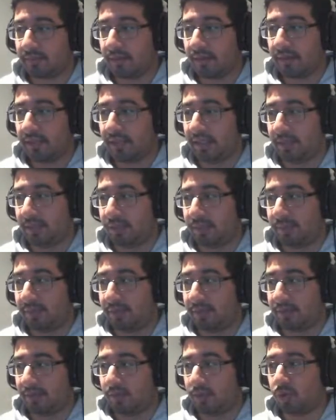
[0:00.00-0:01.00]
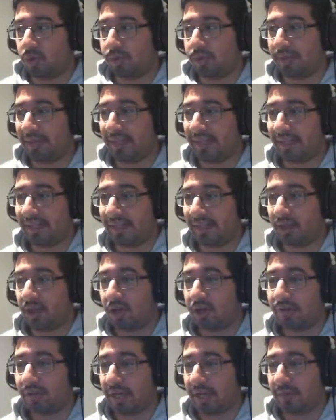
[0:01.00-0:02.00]
here because I'm going to be taking a
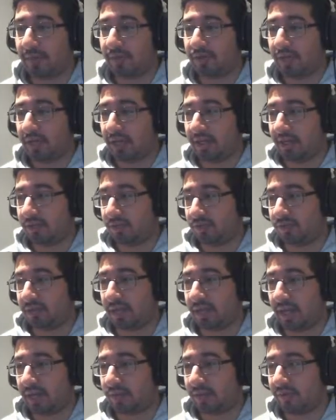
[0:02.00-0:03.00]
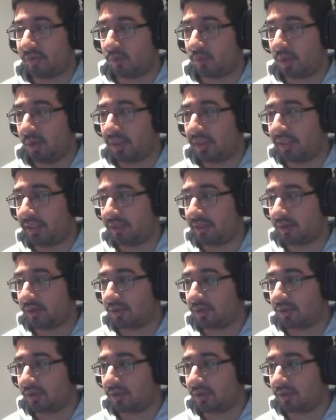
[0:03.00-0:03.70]
ton of damage, and as you see, I only have one healer